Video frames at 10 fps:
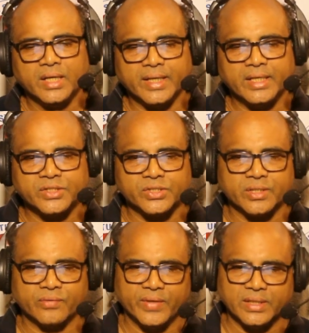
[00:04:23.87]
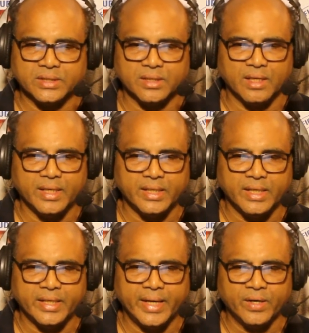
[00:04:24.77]
transistor
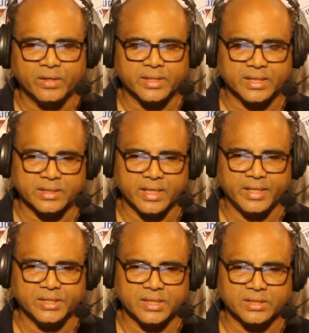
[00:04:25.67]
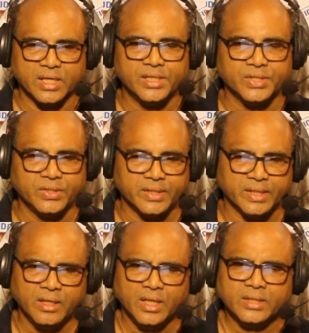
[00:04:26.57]
functionality, diode test conditions,
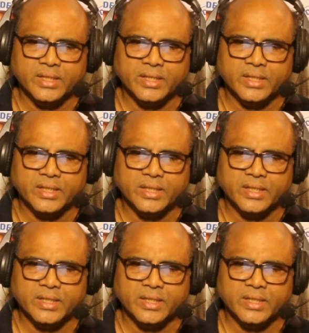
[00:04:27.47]
continuity.